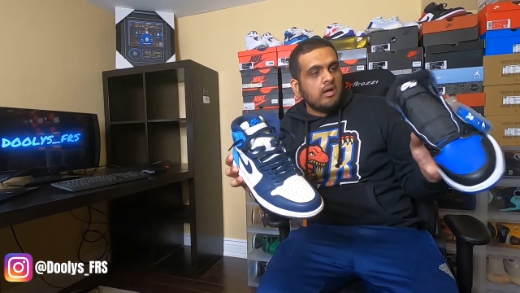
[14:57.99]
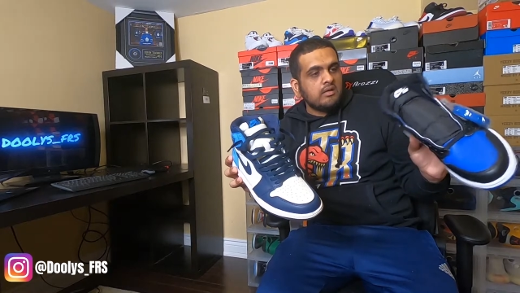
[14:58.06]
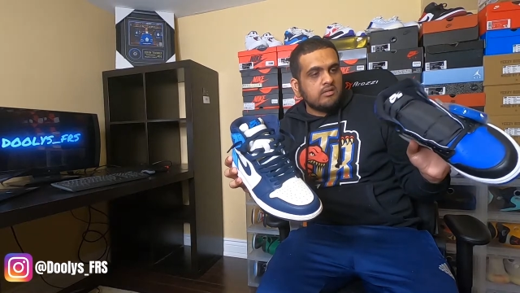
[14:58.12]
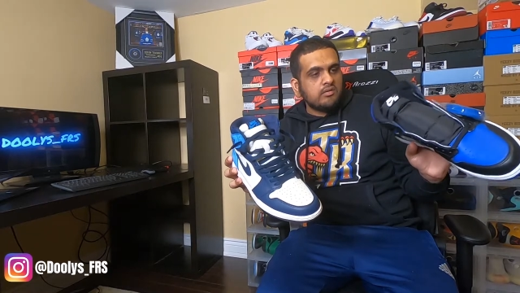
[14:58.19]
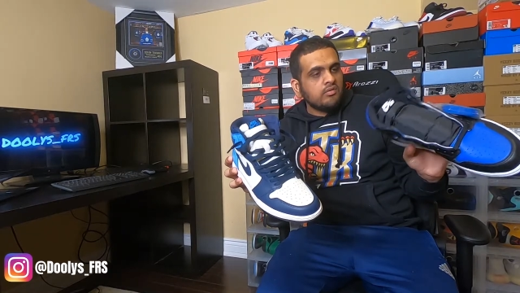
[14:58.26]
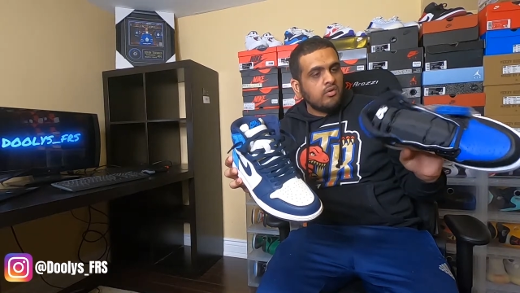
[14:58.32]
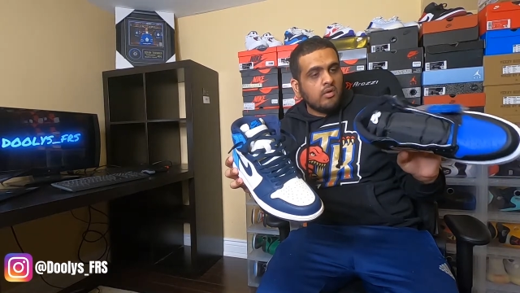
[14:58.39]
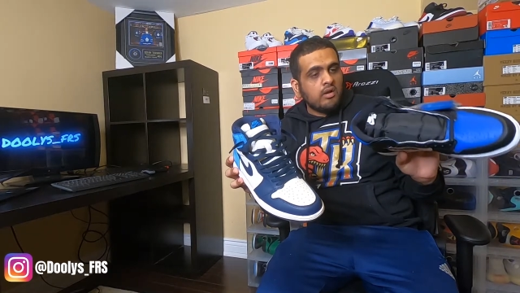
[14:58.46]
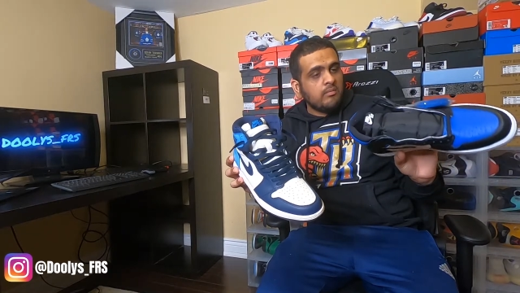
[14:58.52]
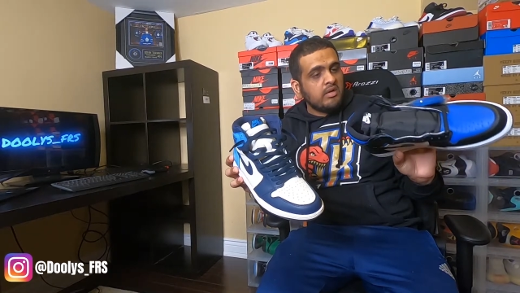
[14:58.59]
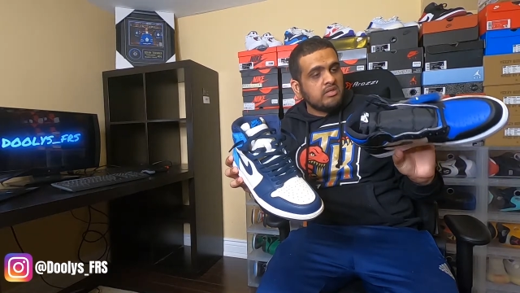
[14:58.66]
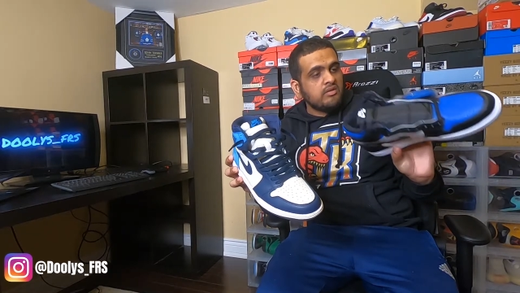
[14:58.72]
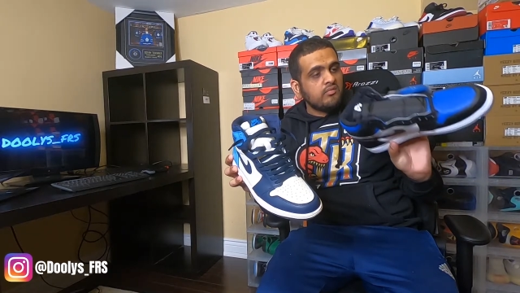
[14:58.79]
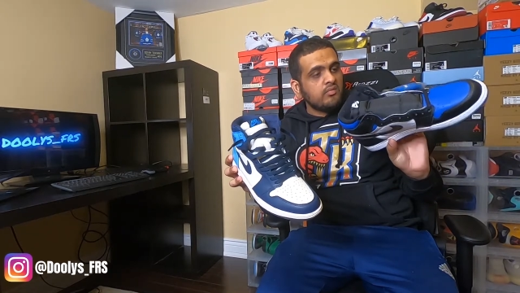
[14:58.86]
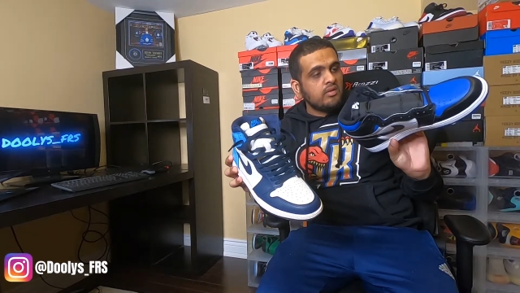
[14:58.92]
So, you know, I'm
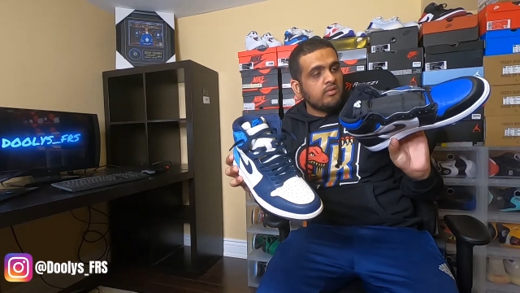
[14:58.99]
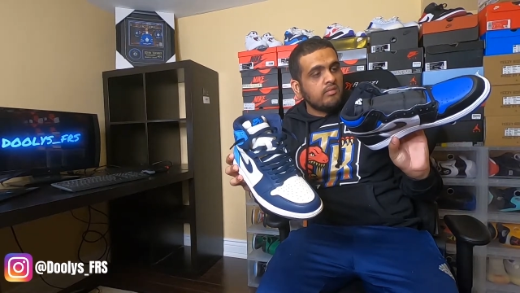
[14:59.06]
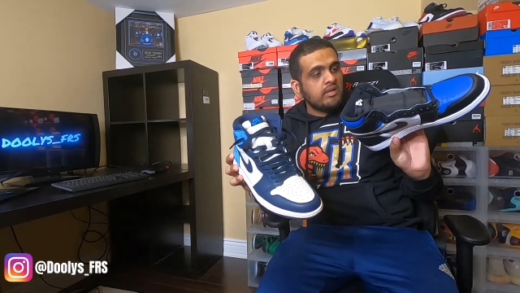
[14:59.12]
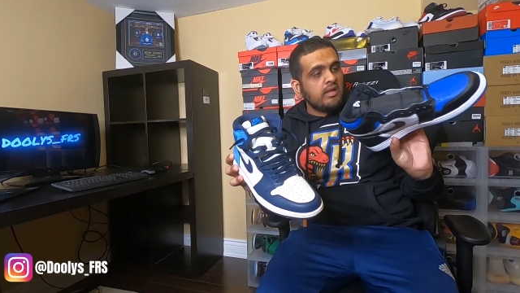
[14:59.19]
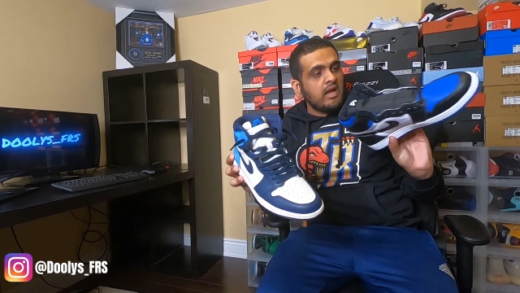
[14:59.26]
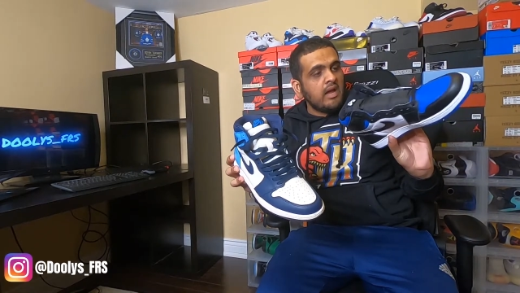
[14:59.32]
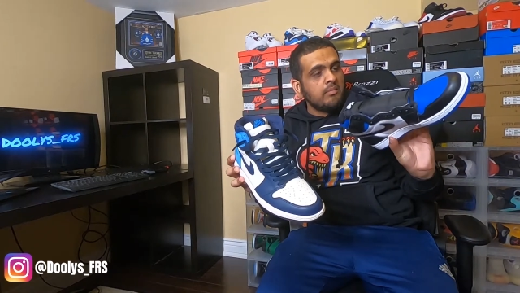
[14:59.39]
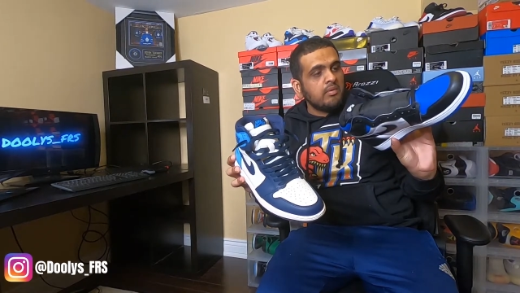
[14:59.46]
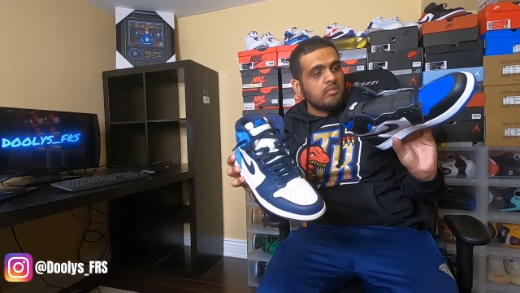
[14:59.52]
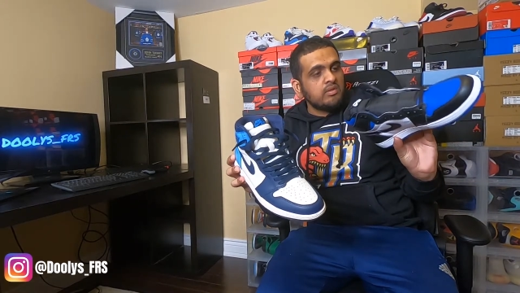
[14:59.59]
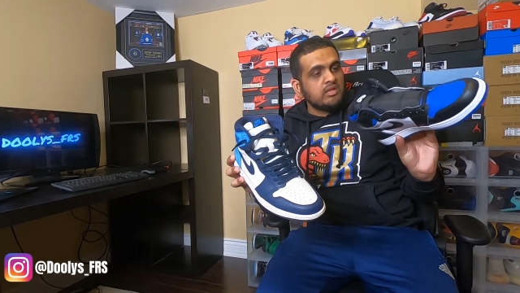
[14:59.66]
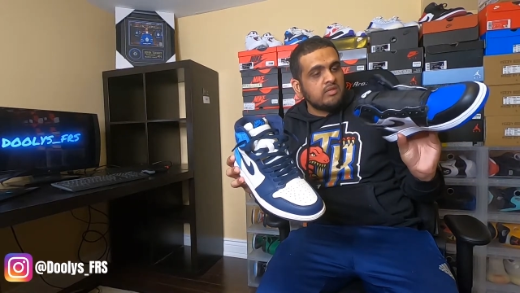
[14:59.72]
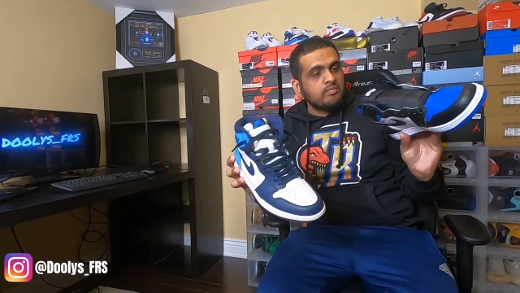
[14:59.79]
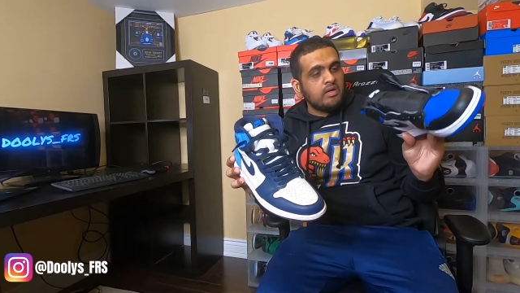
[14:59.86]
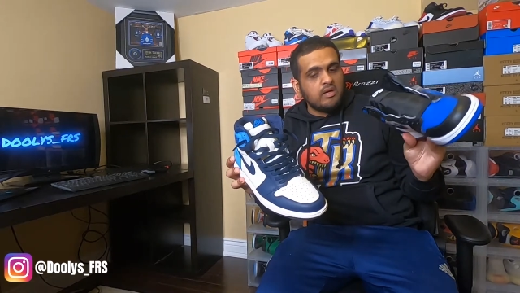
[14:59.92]
actually really happy with
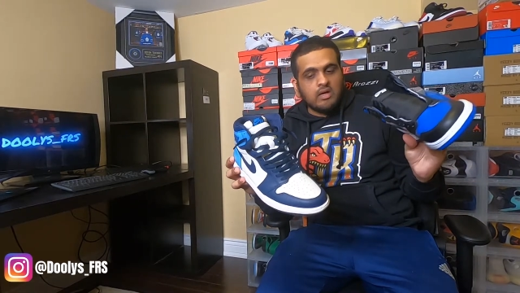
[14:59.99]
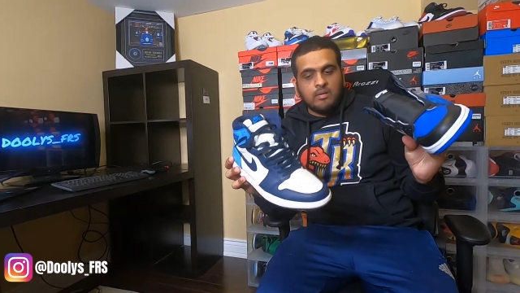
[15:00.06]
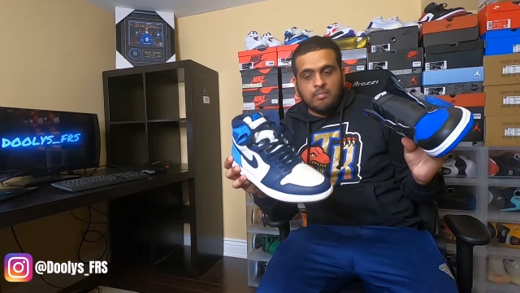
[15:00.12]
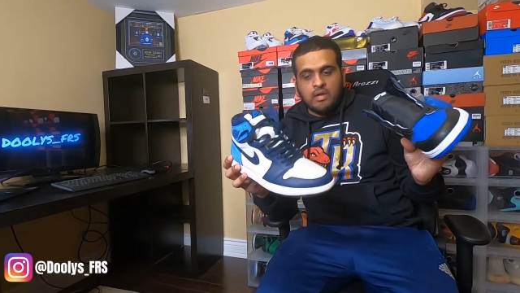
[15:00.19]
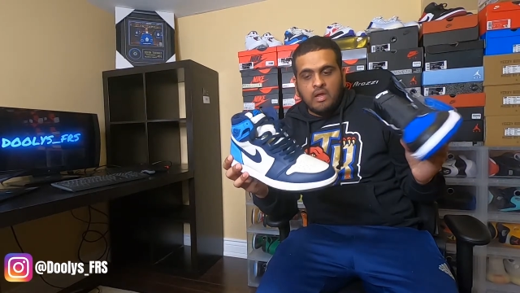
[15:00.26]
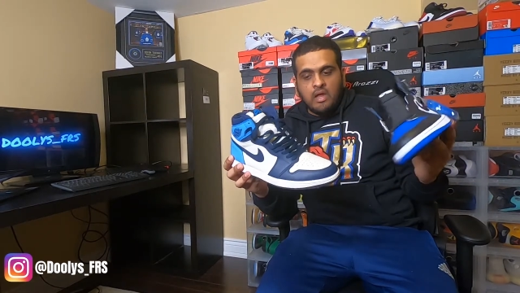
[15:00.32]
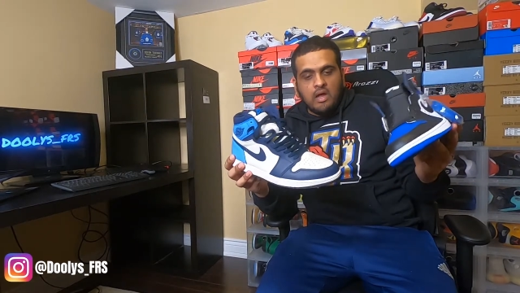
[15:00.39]
this pickup.